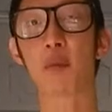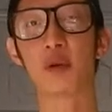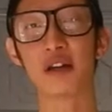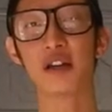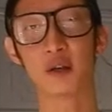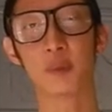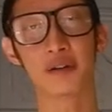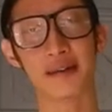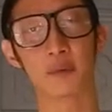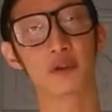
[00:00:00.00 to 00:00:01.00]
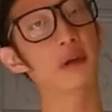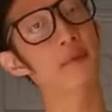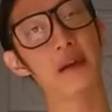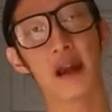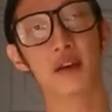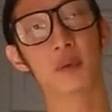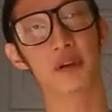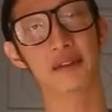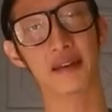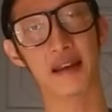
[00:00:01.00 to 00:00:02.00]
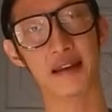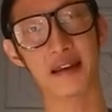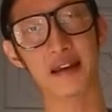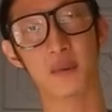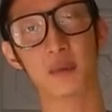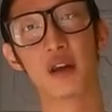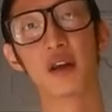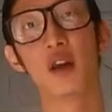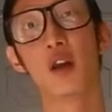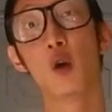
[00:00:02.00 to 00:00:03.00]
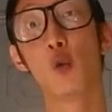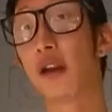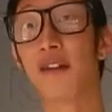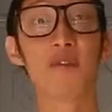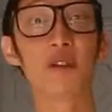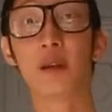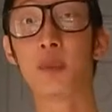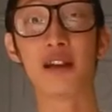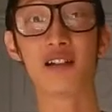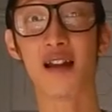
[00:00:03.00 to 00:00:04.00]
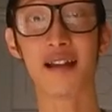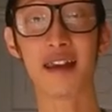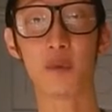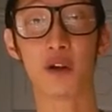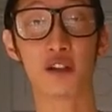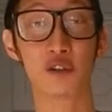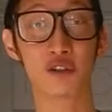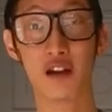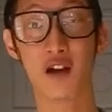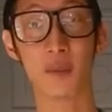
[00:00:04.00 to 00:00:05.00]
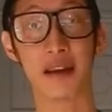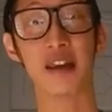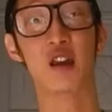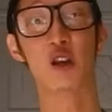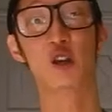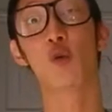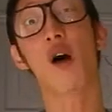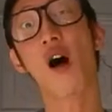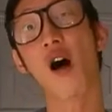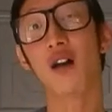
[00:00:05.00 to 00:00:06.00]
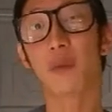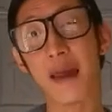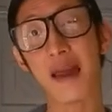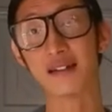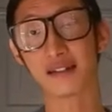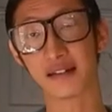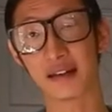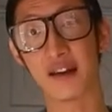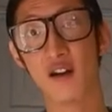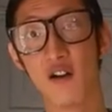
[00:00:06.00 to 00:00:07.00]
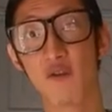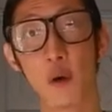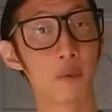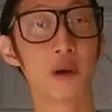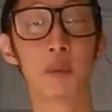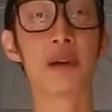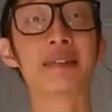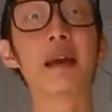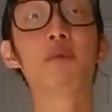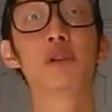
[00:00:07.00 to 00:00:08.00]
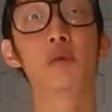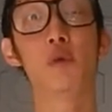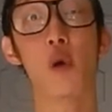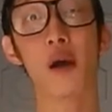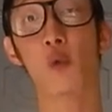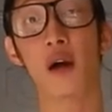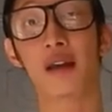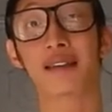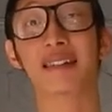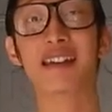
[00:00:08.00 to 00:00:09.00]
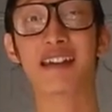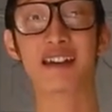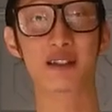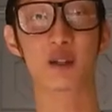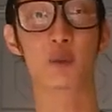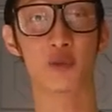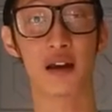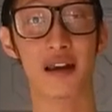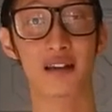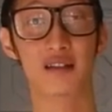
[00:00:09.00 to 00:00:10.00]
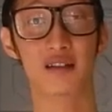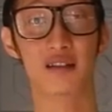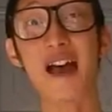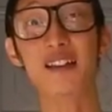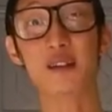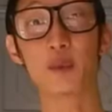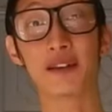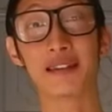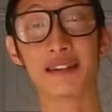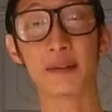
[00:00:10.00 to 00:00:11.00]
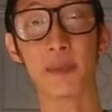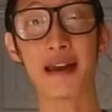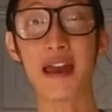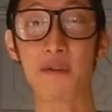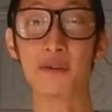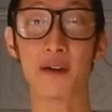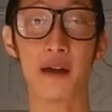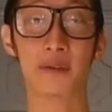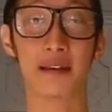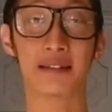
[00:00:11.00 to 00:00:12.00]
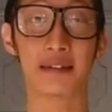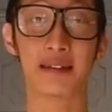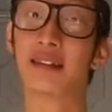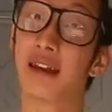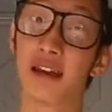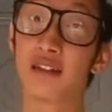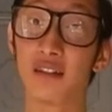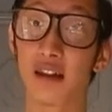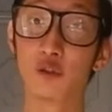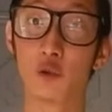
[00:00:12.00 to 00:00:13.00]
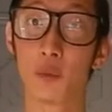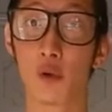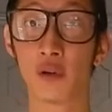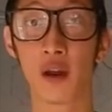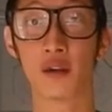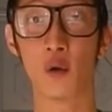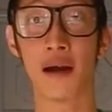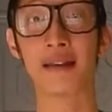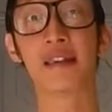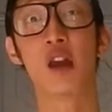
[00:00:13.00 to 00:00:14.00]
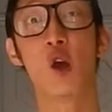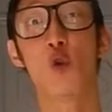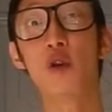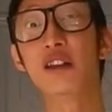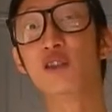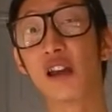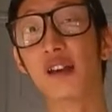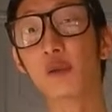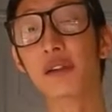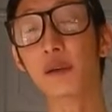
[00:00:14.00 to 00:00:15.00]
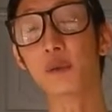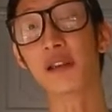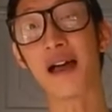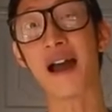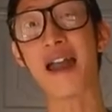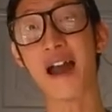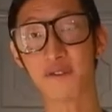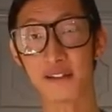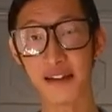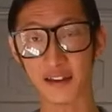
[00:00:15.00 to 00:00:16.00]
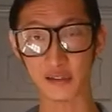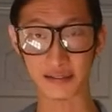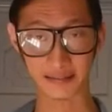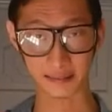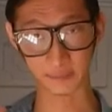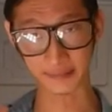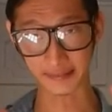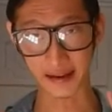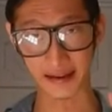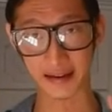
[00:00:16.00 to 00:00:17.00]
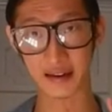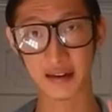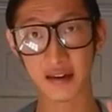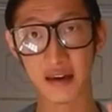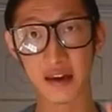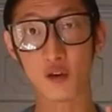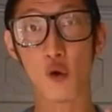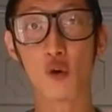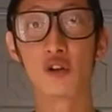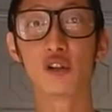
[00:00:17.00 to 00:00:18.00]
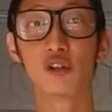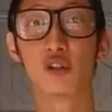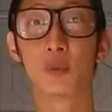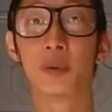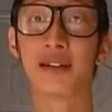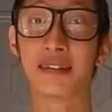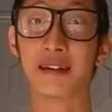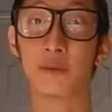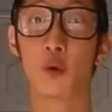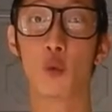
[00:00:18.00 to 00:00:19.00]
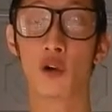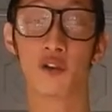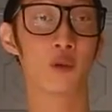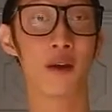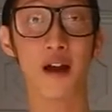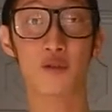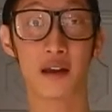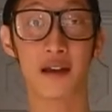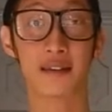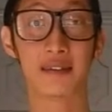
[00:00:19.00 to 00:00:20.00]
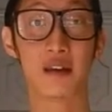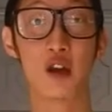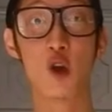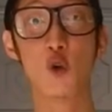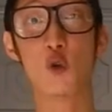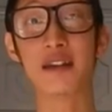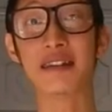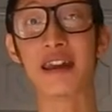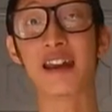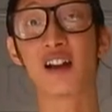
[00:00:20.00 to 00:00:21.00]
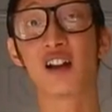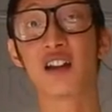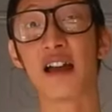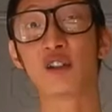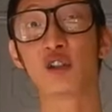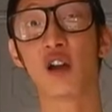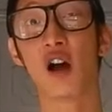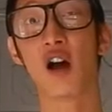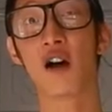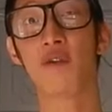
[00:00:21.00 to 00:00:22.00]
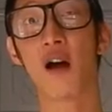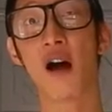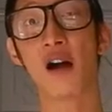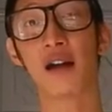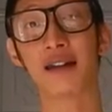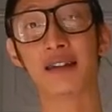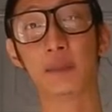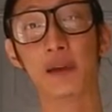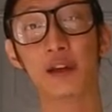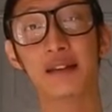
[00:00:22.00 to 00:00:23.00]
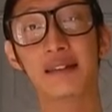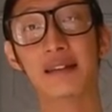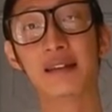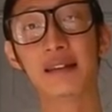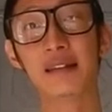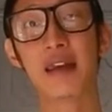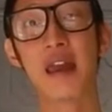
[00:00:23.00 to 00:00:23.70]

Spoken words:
a pretty good perception of the kind of person that I am. When I first appeared on camera and you saw me, you automatically formed a perception of who I was in your brain. As humans, despite having 5 senses, and unless you were born otherwise, we generally rely heavily on our sense of sight in order to perceive the world around us. We take a collection of our experiences,